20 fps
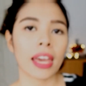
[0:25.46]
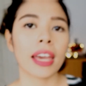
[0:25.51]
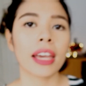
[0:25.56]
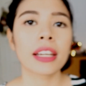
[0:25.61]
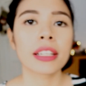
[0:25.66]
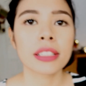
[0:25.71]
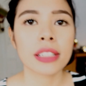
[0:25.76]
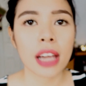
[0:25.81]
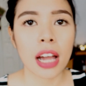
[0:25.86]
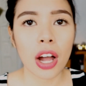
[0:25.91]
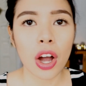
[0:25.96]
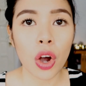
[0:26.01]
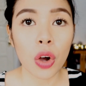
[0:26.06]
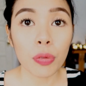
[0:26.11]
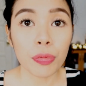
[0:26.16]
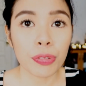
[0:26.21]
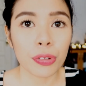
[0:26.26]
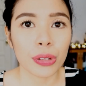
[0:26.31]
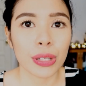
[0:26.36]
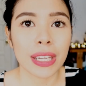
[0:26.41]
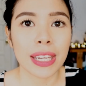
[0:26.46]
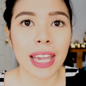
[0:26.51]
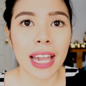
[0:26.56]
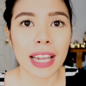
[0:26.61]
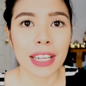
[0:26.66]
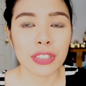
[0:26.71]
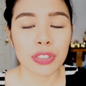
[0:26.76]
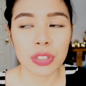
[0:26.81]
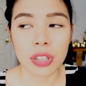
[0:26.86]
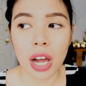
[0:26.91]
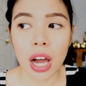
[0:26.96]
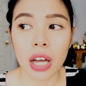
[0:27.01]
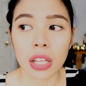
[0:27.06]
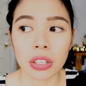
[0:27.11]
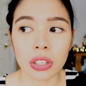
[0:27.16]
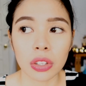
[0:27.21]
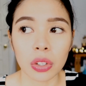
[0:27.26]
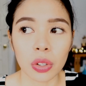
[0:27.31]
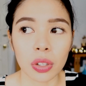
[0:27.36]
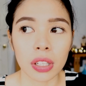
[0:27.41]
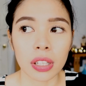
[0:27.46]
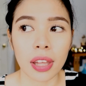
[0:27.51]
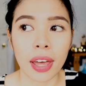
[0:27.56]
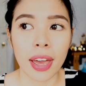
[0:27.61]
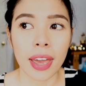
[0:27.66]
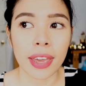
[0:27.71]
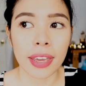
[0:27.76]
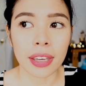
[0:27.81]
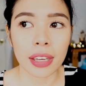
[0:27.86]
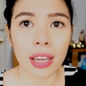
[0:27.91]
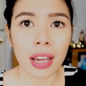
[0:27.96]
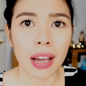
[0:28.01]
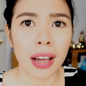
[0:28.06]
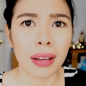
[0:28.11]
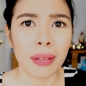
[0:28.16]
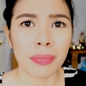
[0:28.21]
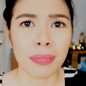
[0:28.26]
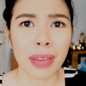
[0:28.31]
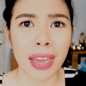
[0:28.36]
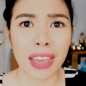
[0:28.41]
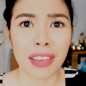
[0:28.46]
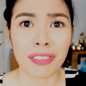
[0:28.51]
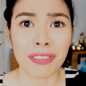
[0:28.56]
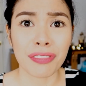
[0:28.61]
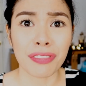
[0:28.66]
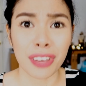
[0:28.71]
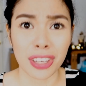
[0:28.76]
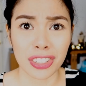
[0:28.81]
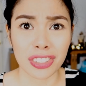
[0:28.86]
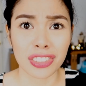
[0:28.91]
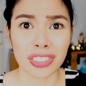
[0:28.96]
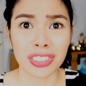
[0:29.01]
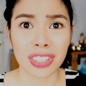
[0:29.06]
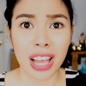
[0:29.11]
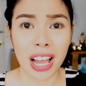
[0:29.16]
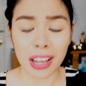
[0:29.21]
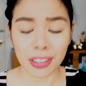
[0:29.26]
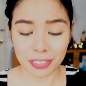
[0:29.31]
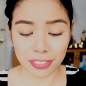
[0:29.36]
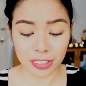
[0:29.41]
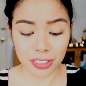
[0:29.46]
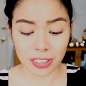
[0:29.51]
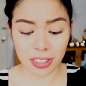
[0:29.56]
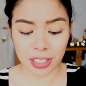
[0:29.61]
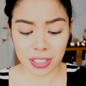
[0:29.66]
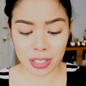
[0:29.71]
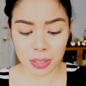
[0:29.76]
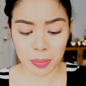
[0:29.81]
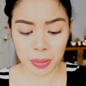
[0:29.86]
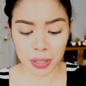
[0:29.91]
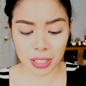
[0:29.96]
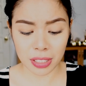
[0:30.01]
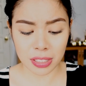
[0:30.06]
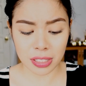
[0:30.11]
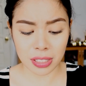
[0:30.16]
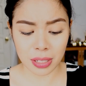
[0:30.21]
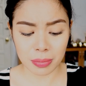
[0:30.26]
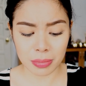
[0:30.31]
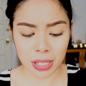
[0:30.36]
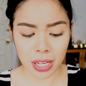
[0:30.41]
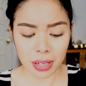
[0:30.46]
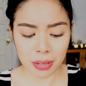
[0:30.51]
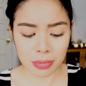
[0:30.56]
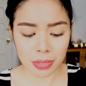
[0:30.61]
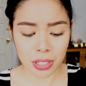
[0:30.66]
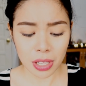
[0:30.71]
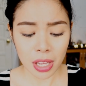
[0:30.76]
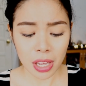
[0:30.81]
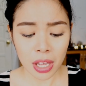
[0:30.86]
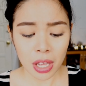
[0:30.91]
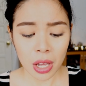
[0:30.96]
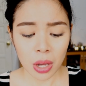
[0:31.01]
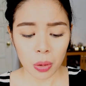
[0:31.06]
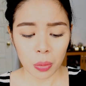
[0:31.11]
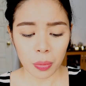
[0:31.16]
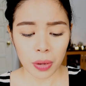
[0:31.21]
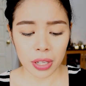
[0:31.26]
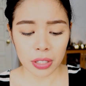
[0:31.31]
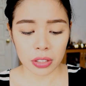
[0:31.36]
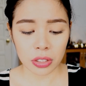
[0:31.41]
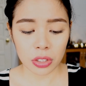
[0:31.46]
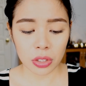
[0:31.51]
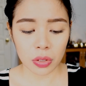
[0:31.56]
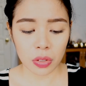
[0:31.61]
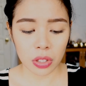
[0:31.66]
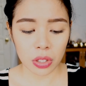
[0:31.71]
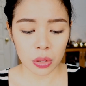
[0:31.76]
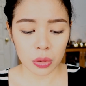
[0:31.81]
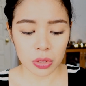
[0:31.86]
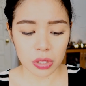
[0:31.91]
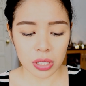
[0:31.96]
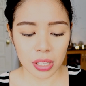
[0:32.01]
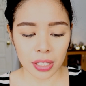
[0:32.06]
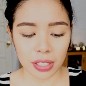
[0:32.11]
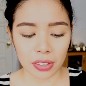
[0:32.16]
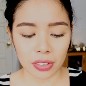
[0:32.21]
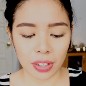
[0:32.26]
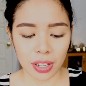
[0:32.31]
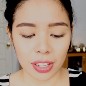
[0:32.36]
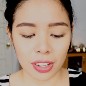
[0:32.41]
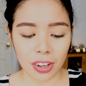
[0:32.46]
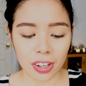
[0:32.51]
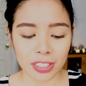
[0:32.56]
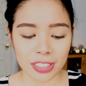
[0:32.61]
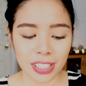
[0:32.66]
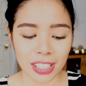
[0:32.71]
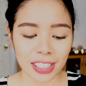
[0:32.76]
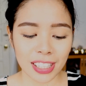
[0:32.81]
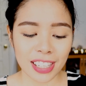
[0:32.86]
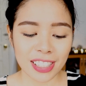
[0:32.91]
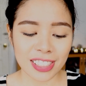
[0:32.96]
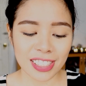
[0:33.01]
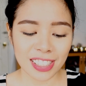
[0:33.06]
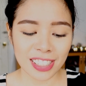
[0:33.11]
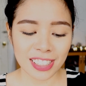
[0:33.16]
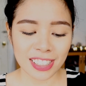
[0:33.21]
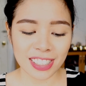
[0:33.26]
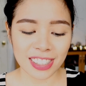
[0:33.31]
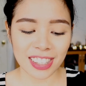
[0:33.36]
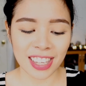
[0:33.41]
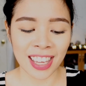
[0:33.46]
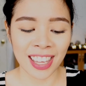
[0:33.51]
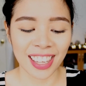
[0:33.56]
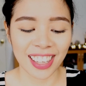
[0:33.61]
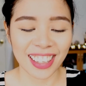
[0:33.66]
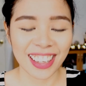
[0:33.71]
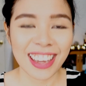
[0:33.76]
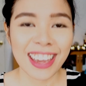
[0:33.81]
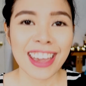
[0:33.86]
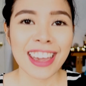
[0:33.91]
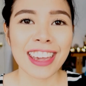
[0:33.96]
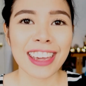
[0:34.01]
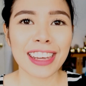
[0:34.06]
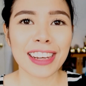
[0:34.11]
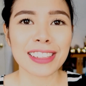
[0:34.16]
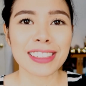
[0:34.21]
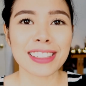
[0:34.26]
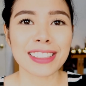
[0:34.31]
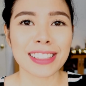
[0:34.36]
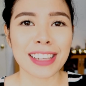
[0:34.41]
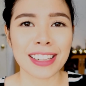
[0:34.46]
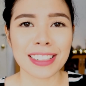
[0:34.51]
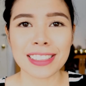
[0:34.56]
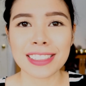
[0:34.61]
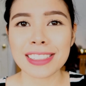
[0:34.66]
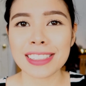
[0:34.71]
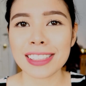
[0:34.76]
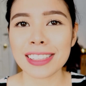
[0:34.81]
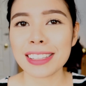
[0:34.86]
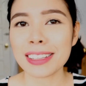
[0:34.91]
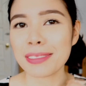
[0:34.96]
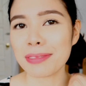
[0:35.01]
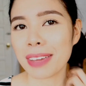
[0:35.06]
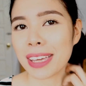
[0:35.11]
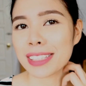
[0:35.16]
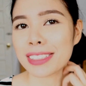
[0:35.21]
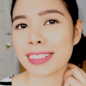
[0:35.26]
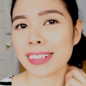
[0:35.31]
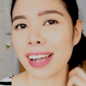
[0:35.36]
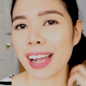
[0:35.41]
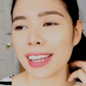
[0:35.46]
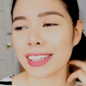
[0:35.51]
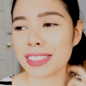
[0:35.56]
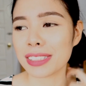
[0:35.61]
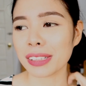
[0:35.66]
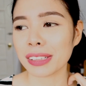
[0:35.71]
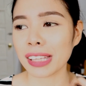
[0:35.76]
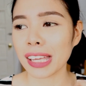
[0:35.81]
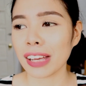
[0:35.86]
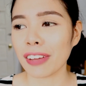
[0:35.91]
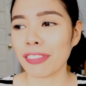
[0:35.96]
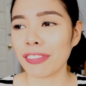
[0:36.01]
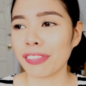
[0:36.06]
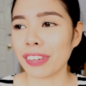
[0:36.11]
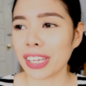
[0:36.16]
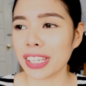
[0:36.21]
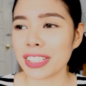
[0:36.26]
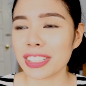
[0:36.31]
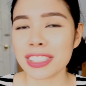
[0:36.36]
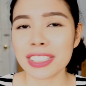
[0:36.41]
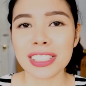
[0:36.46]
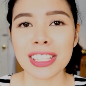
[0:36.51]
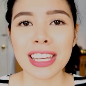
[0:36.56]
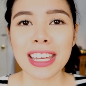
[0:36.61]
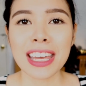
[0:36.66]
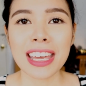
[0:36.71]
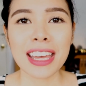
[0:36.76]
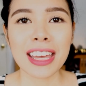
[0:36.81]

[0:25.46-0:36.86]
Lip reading: and hopefully I do not look like a fish after this, because sometimes when you use like gray contact lenses, it has a tendency that it makes your eyes look like a fish